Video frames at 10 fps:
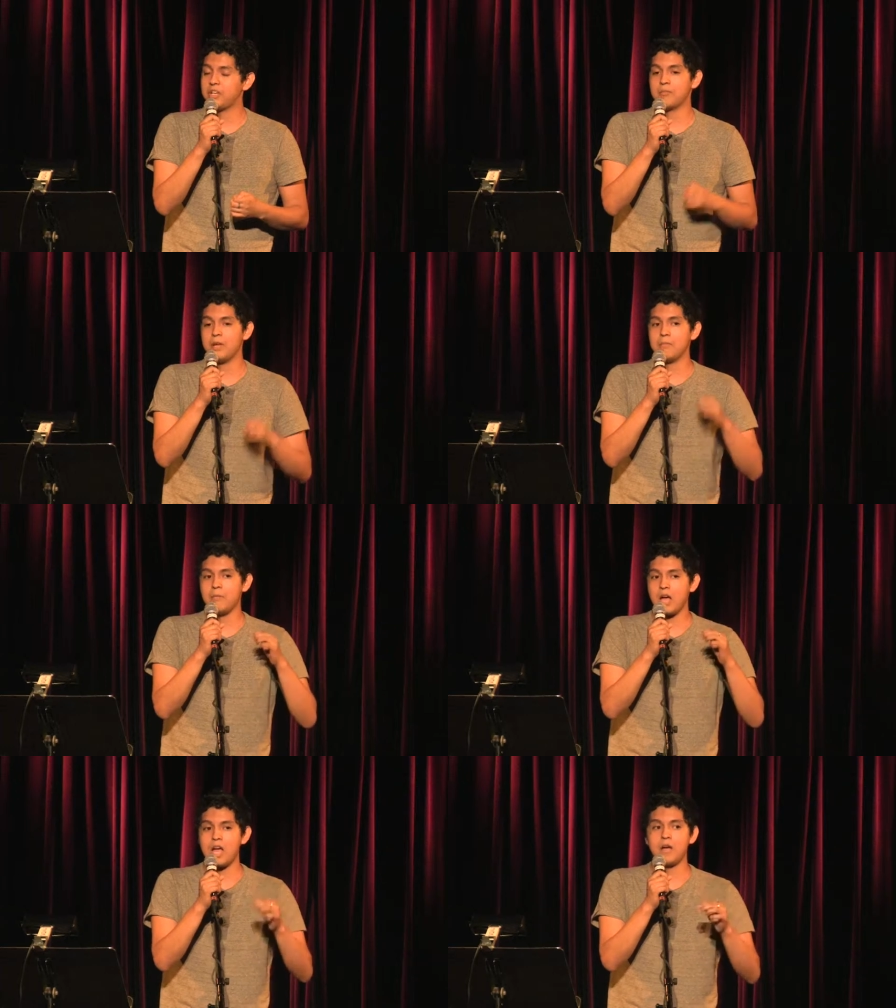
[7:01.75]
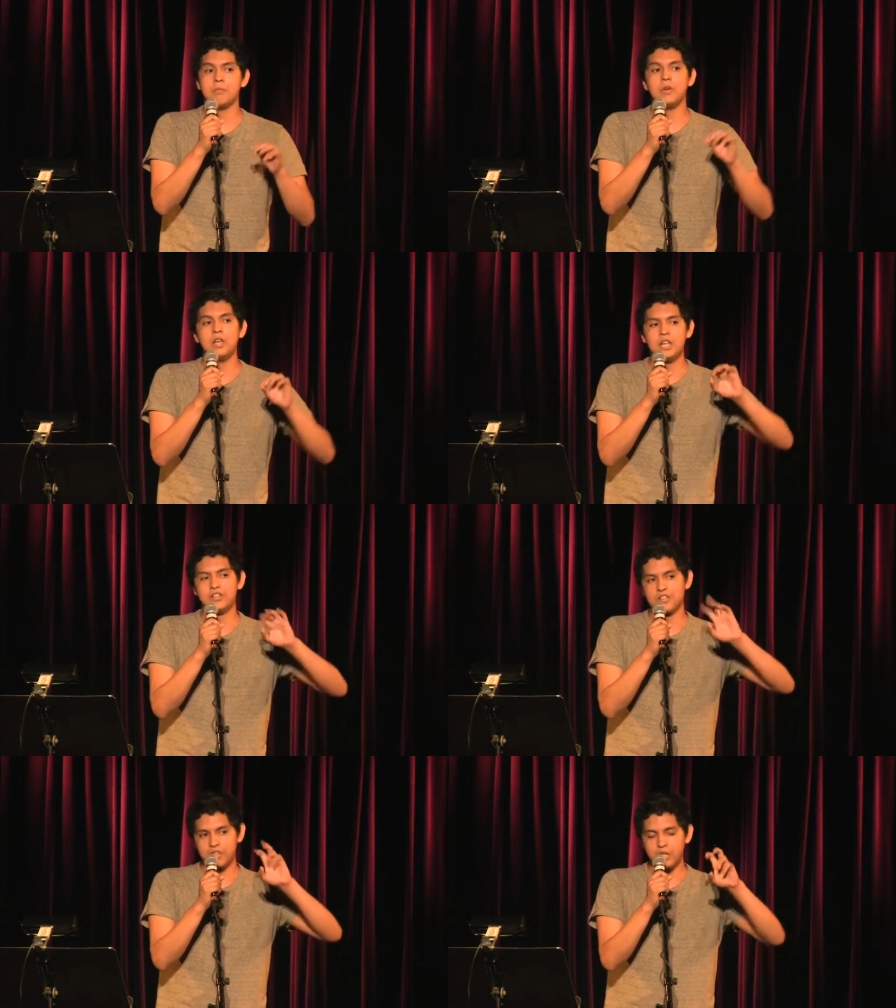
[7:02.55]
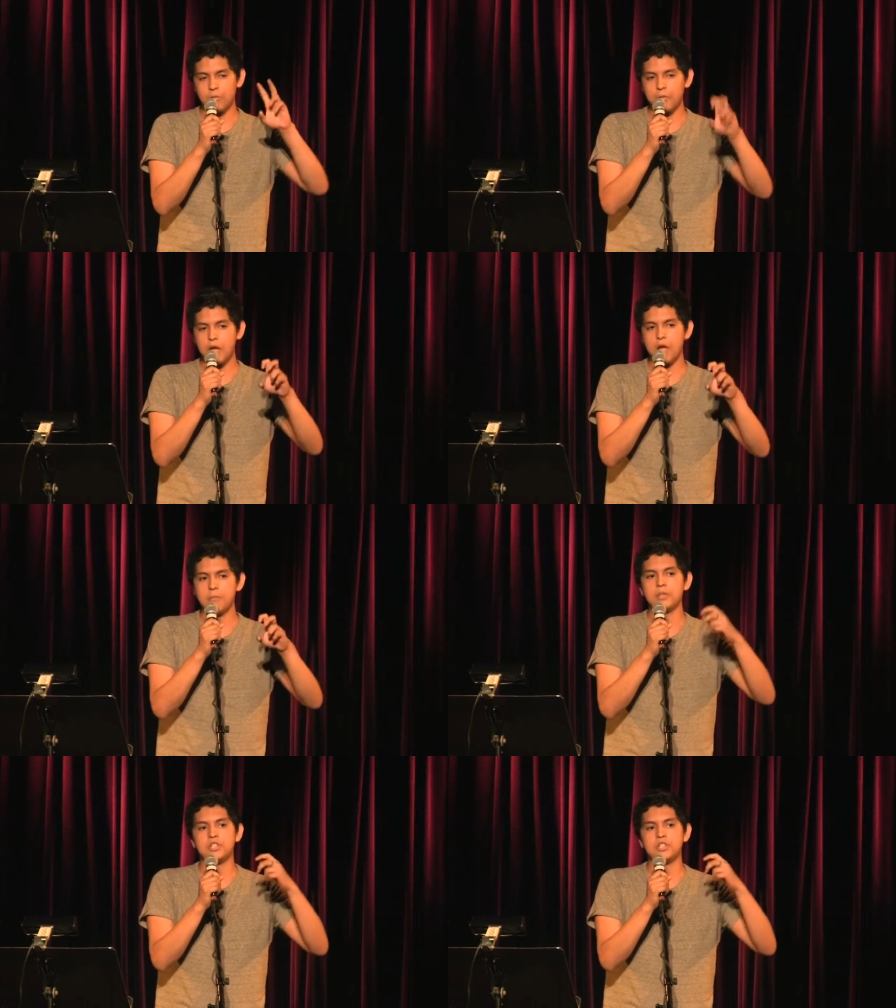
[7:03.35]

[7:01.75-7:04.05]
because my mom is a single mom,